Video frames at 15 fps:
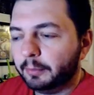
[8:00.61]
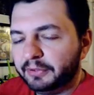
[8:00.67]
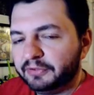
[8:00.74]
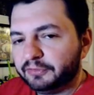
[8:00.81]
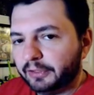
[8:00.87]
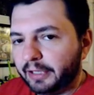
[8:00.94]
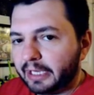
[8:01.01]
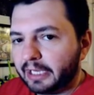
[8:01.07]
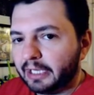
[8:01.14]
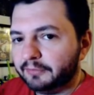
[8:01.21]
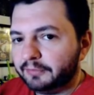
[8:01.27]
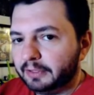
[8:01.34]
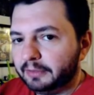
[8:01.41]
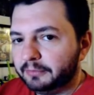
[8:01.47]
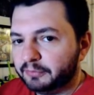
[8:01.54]
Mister Negative
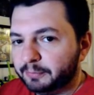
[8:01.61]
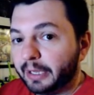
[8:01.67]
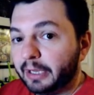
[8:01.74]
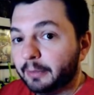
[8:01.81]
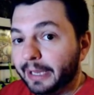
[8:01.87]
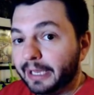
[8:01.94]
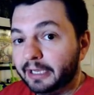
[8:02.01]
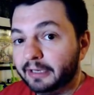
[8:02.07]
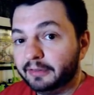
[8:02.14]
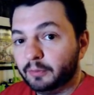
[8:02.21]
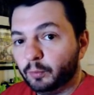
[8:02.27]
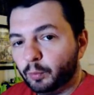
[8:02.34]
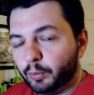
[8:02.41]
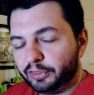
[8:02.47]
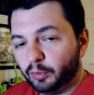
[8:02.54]
and Spider-Man
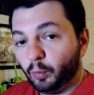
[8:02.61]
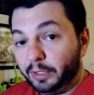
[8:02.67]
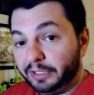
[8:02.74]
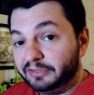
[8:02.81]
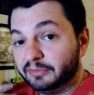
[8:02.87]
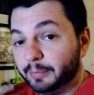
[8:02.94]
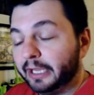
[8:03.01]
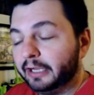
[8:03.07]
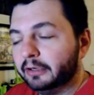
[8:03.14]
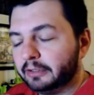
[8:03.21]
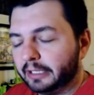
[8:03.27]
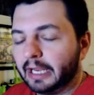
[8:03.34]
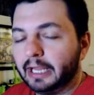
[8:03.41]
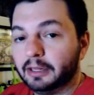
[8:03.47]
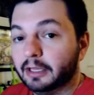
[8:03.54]
and with the White Spider.
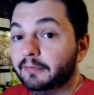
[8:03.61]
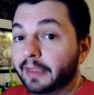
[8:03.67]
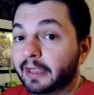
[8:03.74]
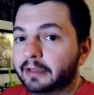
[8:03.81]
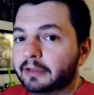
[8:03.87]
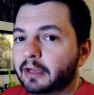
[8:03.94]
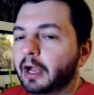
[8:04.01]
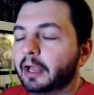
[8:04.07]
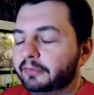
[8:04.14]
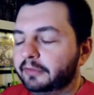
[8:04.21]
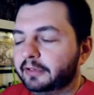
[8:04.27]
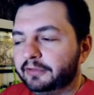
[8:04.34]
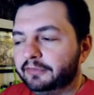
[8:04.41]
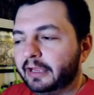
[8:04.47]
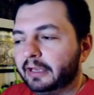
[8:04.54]
Like I love that. It caught, the
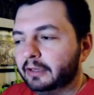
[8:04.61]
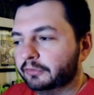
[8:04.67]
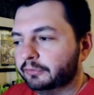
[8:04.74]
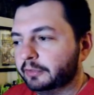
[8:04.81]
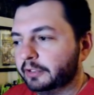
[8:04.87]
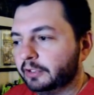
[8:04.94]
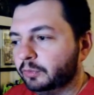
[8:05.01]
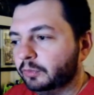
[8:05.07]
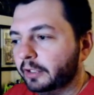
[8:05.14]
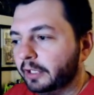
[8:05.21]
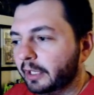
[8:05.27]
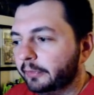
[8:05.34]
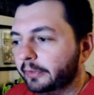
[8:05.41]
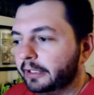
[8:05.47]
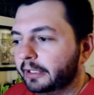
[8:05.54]
design looks really cool on
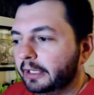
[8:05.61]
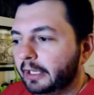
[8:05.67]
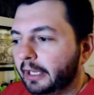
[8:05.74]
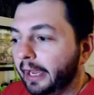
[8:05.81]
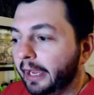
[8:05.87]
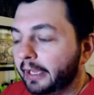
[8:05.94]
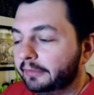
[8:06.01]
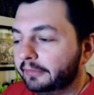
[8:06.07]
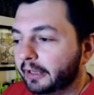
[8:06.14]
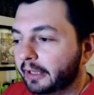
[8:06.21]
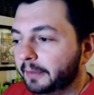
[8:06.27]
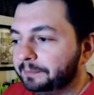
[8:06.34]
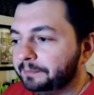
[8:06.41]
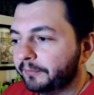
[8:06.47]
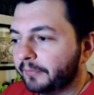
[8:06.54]
that one, and
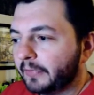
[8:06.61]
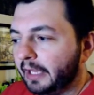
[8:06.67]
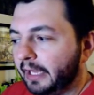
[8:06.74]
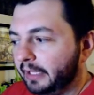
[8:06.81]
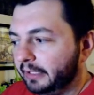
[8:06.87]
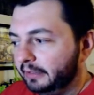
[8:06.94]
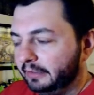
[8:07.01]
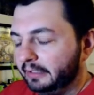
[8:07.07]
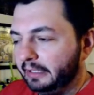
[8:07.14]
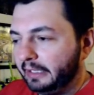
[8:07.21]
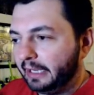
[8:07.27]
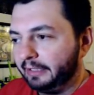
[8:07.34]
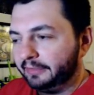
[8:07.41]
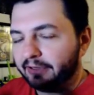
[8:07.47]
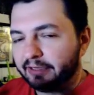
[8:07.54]
um, and it,
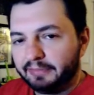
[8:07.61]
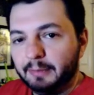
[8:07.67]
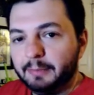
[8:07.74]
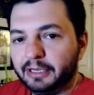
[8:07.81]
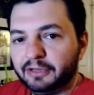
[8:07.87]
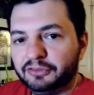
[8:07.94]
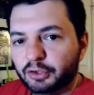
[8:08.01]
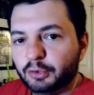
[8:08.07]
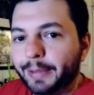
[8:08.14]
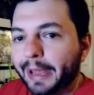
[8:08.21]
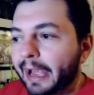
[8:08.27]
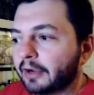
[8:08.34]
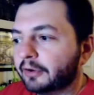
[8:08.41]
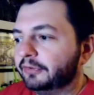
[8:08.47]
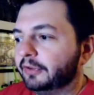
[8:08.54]
it's like them in a two
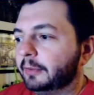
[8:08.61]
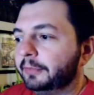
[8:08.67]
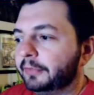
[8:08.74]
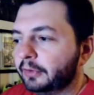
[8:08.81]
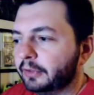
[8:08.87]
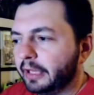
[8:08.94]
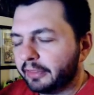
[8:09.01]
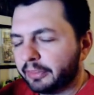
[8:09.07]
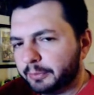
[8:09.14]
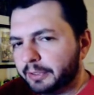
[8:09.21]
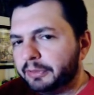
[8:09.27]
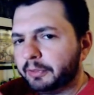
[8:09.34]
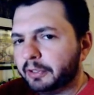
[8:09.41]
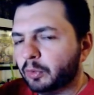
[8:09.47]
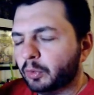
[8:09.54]
pack or something. They're like three
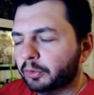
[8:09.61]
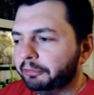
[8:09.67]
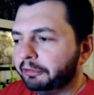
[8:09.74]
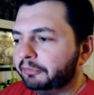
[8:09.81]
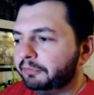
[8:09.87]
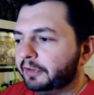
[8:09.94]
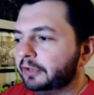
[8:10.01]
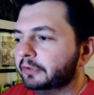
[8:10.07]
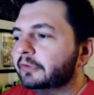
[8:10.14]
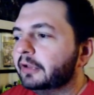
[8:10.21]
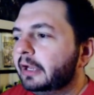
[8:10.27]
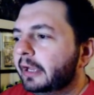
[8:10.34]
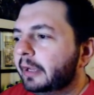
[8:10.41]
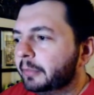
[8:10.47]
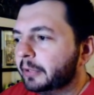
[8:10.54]
three quarter inch figures,
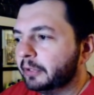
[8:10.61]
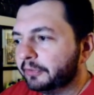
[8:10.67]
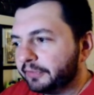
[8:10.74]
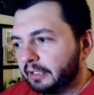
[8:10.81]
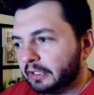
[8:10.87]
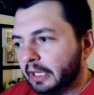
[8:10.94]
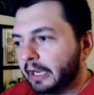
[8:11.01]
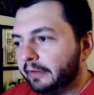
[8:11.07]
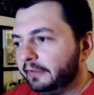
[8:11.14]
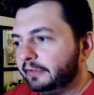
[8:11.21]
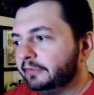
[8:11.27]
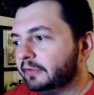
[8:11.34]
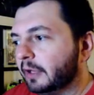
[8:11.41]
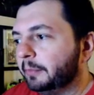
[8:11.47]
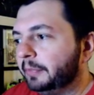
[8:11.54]
but it looks like a lot of
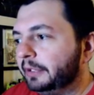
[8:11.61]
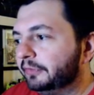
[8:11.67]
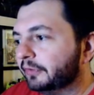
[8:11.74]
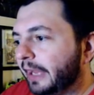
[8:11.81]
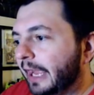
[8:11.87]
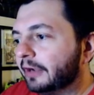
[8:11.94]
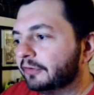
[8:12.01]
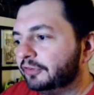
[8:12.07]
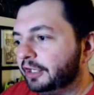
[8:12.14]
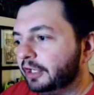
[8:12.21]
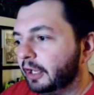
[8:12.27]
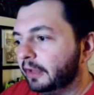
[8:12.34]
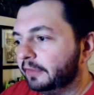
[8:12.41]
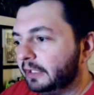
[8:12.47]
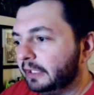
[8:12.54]
these companies are cashing in
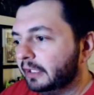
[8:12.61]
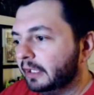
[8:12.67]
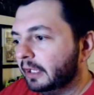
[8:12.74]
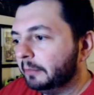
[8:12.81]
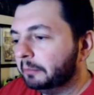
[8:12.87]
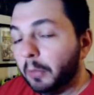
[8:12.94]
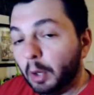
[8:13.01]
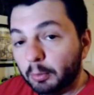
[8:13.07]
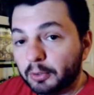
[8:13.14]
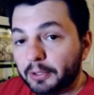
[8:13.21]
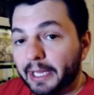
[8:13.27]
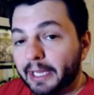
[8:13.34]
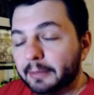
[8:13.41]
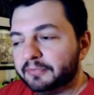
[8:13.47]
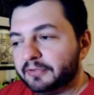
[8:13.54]
on the mobile
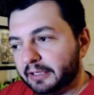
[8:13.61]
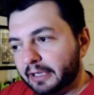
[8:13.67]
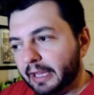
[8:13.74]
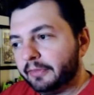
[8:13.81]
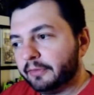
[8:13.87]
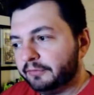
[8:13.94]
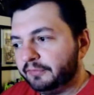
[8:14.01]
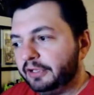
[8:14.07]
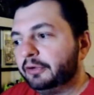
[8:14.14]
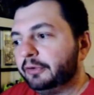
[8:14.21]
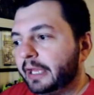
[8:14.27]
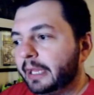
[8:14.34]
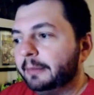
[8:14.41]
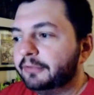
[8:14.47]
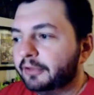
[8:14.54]
games and other video
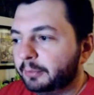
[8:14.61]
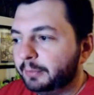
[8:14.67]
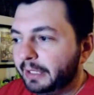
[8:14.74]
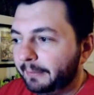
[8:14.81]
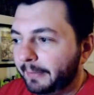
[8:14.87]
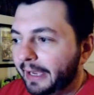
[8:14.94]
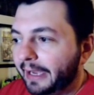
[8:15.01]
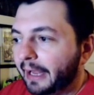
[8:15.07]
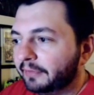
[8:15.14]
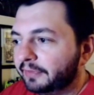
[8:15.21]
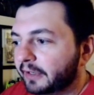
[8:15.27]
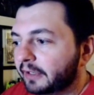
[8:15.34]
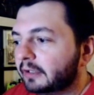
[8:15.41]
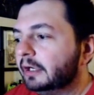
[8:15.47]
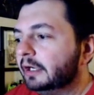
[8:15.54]
games that are being made out
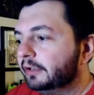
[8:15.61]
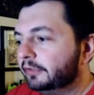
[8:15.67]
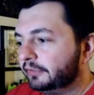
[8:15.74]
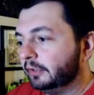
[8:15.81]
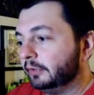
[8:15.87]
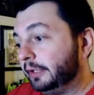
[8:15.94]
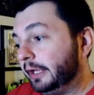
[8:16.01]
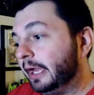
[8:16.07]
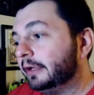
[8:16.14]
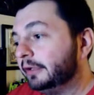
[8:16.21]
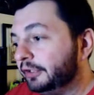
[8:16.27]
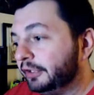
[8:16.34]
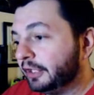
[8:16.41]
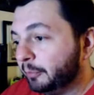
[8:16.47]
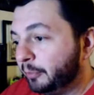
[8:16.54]
there. So yeah,
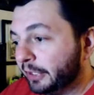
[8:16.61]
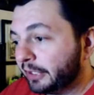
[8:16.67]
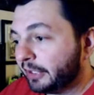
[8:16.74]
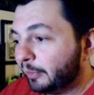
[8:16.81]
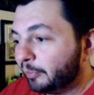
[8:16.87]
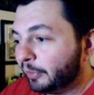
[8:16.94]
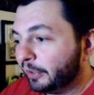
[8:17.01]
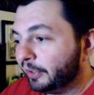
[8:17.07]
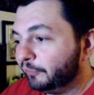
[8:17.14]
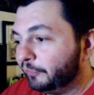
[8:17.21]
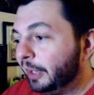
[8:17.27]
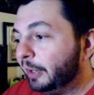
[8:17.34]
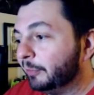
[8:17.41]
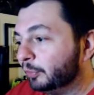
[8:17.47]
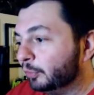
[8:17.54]
you could pick up uh,
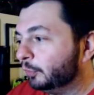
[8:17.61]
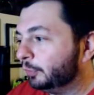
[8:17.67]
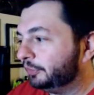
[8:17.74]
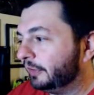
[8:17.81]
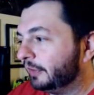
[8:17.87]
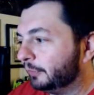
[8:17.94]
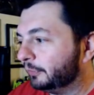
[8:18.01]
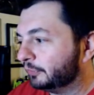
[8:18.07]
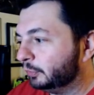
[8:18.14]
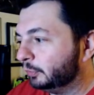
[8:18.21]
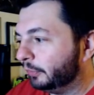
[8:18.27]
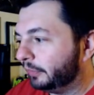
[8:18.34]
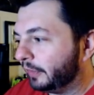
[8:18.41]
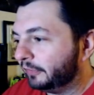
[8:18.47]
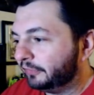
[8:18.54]
Venom Pool, which I thought was cool.
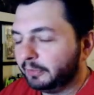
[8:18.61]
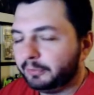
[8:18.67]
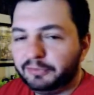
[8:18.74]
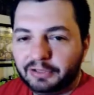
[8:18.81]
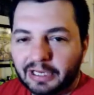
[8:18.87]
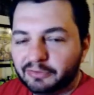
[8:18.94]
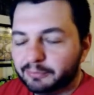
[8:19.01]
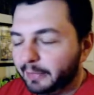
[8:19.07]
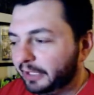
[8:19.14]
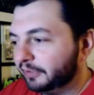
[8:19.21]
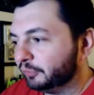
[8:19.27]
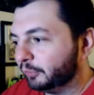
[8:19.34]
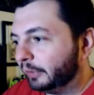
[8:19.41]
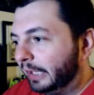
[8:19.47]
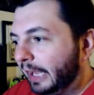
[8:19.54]
I thought some of you guys might
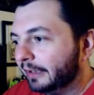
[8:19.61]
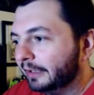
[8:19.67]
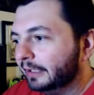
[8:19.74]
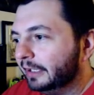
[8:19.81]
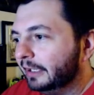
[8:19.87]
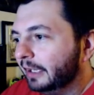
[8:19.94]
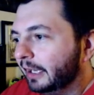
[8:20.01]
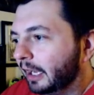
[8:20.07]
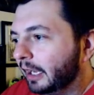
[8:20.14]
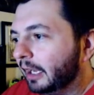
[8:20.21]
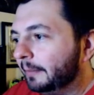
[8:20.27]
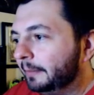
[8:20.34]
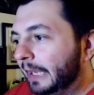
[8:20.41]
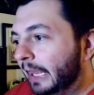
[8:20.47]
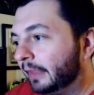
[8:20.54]
enjoy that.
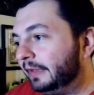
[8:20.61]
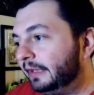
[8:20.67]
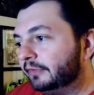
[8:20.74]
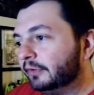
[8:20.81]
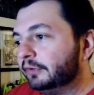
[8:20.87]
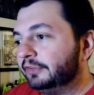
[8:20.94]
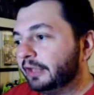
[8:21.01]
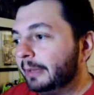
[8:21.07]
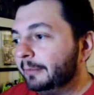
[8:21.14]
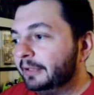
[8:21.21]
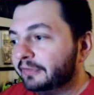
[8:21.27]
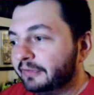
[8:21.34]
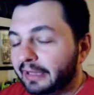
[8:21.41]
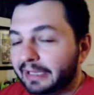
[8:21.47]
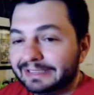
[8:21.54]
Um, now these are Diamond
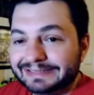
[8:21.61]
Select